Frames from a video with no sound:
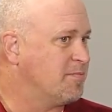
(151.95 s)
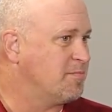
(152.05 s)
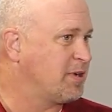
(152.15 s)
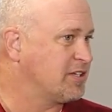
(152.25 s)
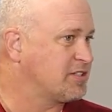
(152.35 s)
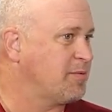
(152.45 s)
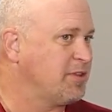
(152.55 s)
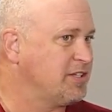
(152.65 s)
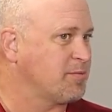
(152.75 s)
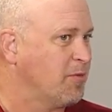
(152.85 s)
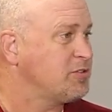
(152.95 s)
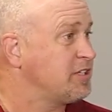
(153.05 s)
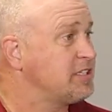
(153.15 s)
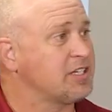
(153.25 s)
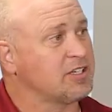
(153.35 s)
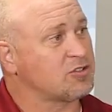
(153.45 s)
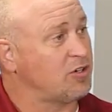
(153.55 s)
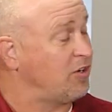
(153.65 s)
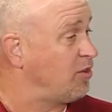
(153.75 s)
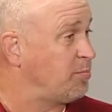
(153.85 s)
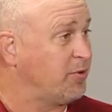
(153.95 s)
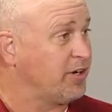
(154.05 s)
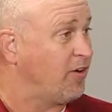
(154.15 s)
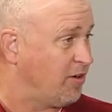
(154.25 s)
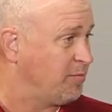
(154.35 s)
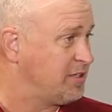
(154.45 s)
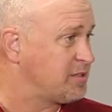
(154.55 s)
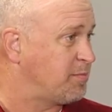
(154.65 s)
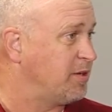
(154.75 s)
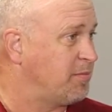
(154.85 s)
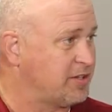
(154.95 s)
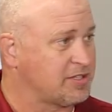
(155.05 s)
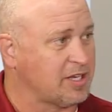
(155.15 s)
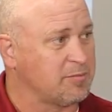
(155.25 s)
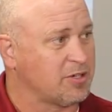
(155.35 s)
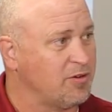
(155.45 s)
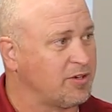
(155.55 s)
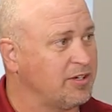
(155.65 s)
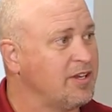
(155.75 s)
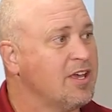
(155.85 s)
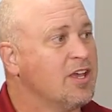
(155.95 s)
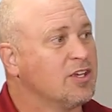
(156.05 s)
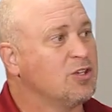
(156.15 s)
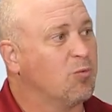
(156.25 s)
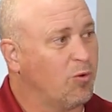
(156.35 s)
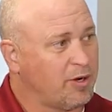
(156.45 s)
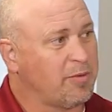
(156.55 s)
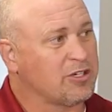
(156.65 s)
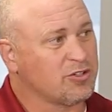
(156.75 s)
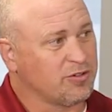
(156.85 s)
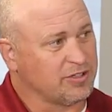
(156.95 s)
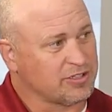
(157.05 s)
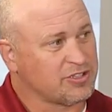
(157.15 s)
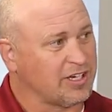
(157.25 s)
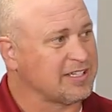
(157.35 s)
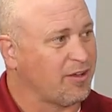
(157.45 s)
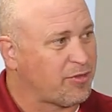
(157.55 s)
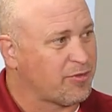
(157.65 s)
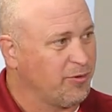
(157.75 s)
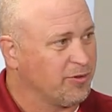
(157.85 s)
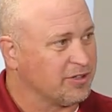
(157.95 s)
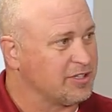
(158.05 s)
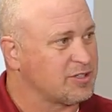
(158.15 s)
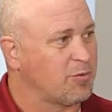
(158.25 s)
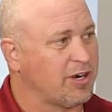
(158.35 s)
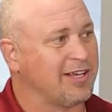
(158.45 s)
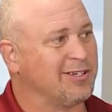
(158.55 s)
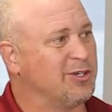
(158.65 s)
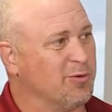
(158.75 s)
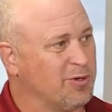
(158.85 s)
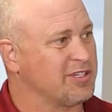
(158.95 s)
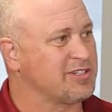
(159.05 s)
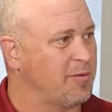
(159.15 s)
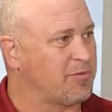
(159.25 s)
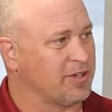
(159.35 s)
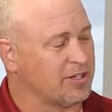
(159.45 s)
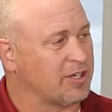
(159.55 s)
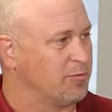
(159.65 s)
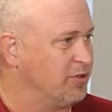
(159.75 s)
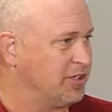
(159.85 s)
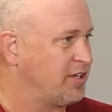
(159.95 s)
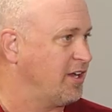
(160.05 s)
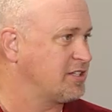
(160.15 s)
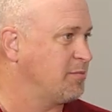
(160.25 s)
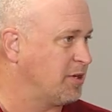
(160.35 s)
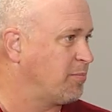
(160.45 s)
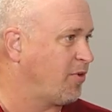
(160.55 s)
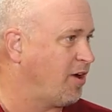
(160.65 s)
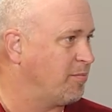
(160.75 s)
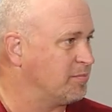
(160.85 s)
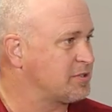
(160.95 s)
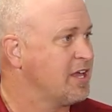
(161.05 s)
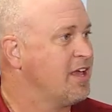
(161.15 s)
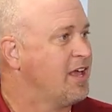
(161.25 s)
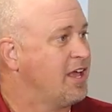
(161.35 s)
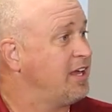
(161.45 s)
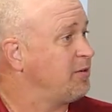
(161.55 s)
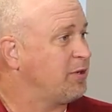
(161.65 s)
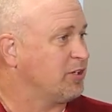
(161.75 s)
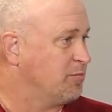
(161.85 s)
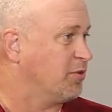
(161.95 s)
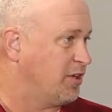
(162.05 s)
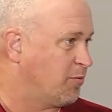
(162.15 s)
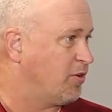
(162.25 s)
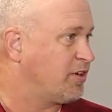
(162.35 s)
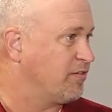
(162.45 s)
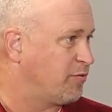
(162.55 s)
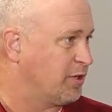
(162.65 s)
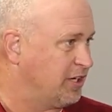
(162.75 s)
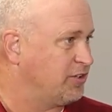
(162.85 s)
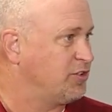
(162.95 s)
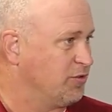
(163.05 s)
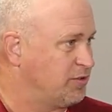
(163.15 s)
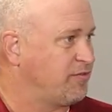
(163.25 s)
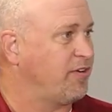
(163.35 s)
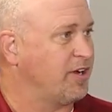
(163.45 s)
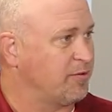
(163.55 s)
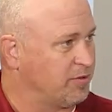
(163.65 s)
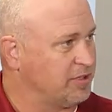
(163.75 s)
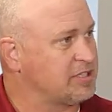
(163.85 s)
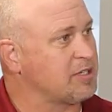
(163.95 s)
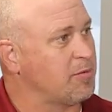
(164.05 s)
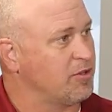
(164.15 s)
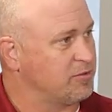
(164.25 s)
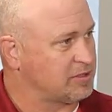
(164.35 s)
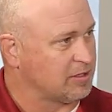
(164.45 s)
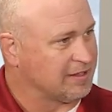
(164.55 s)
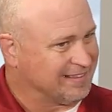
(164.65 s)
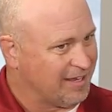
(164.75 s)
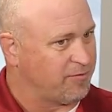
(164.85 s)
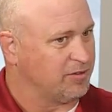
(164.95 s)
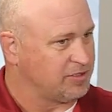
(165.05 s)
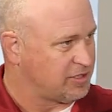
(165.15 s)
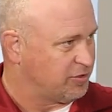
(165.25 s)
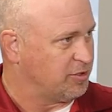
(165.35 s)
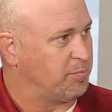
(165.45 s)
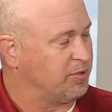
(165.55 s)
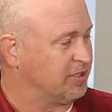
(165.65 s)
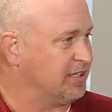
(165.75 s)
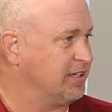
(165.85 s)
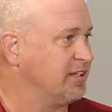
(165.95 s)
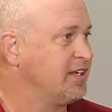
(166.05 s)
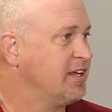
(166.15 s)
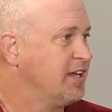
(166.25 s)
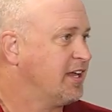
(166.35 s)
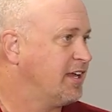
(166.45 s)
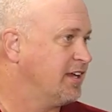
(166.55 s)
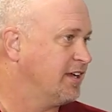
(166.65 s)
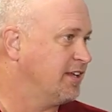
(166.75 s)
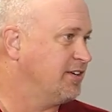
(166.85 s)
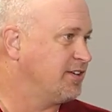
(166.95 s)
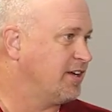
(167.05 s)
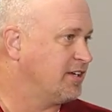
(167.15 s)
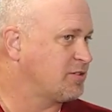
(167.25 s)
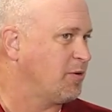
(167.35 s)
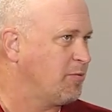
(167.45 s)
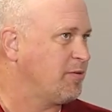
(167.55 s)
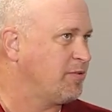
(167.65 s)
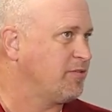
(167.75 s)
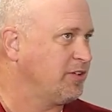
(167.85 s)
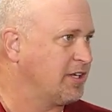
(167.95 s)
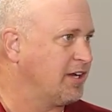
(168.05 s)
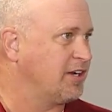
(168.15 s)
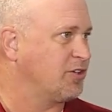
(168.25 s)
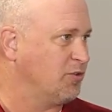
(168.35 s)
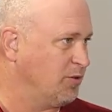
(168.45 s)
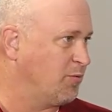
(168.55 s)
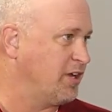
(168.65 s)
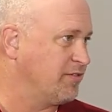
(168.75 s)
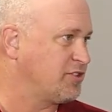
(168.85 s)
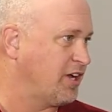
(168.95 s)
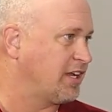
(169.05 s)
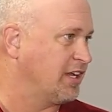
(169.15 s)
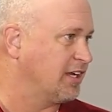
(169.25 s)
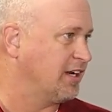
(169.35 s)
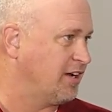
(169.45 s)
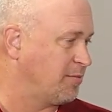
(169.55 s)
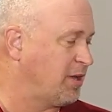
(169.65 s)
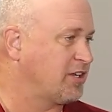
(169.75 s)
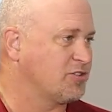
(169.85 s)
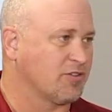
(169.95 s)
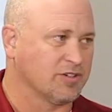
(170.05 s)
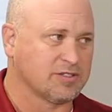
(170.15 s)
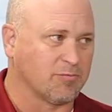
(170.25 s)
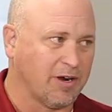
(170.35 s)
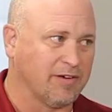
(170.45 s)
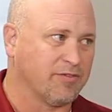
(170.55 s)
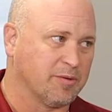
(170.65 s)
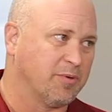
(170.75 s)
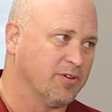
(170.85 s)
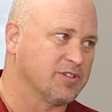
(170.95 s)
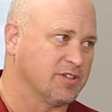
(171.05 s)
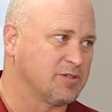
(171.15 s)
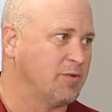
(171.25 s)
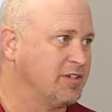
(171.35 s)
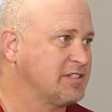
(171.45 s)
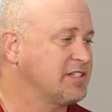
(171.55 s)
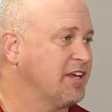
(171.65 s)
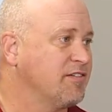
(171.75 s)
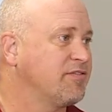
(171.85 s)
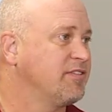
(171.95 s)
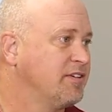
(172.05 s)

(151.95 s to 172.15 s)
Because most of these things are pretty harmless, but by the same token, you want to make sure that it's checked out thoroughly so we're not doing something that could really cause somebody problems. And we can do blood work if we need to find really some of those levels that are depleted. And so we've really got a good way of checking it out and making sure it's right for the person as well as safe.